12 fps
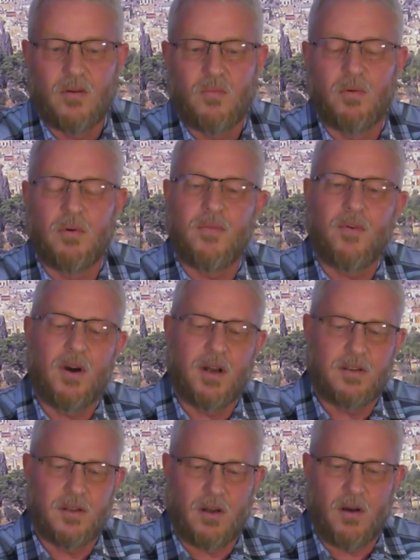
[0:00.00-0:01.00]
When referring
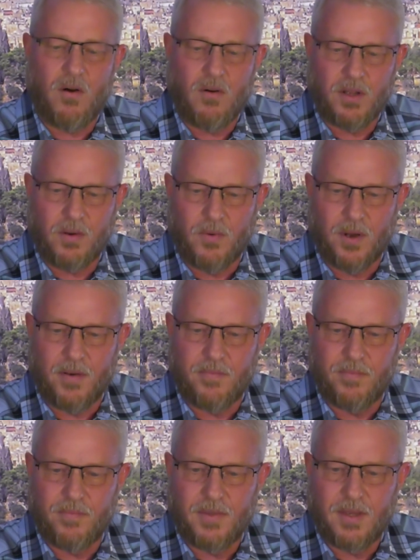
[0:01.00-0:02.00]
to the Holy
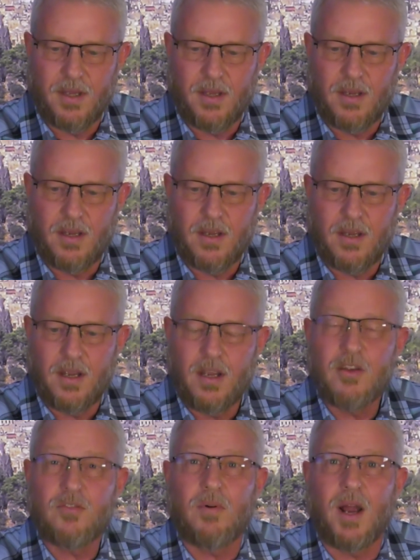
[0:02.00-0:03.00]
One,
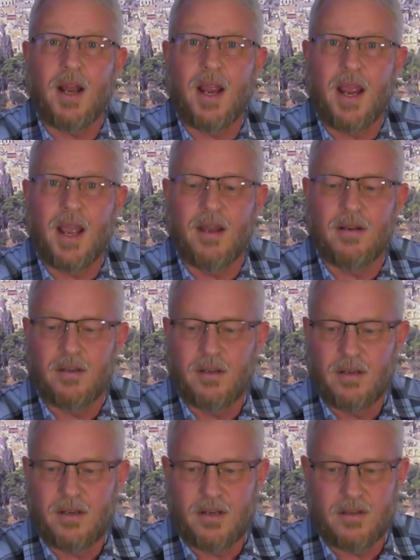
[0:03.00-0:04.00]
his right hand
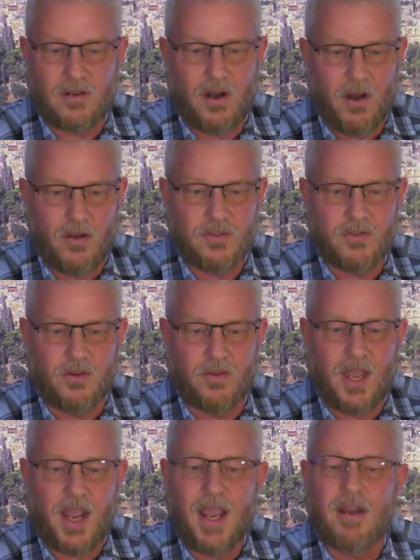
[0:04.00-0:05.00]
is also
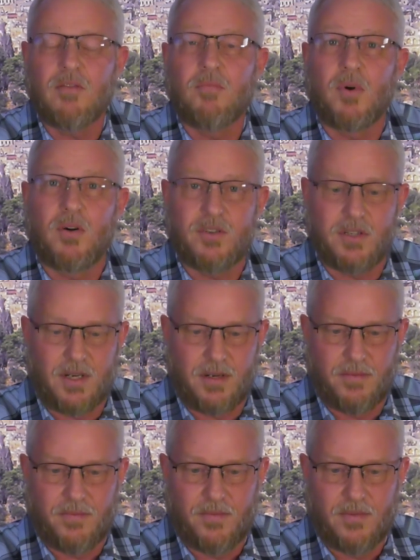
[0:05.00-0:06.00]
the hand of mercy,
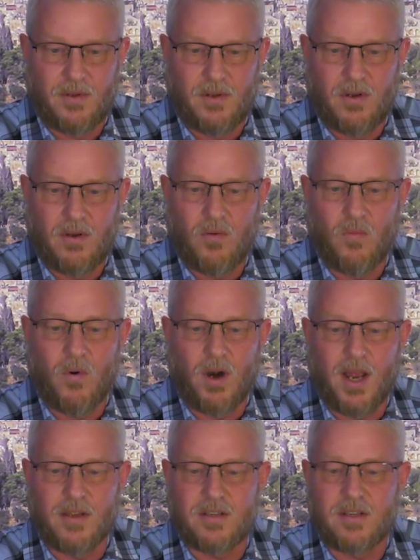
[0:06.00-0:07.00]

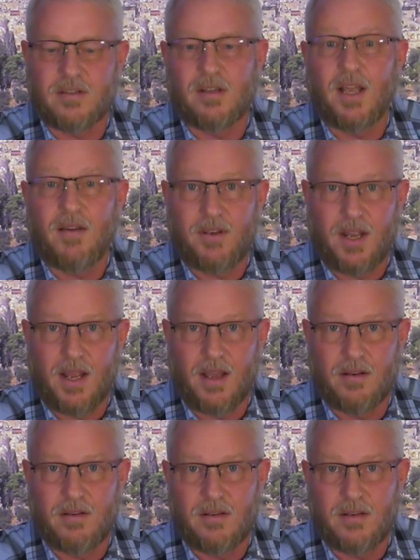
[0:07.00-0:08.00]
whereas his left
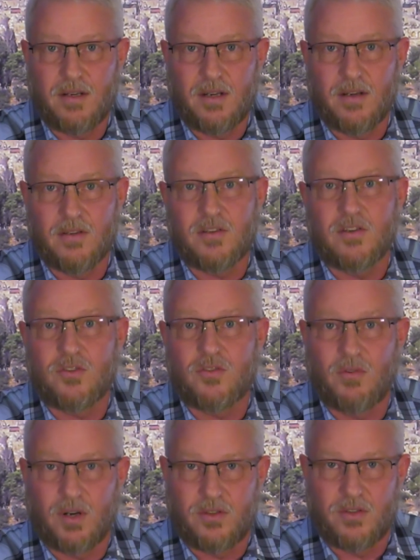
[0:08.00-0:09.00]
hand is his
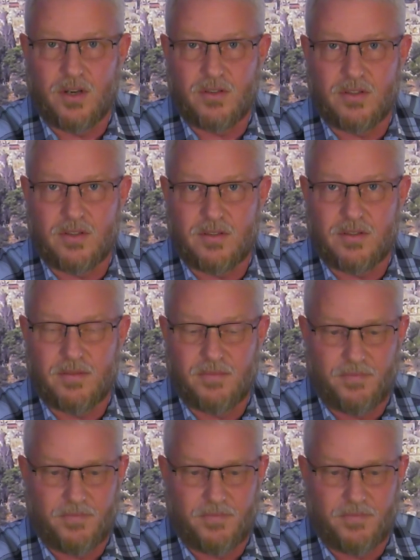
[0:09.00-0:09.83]
strict justice.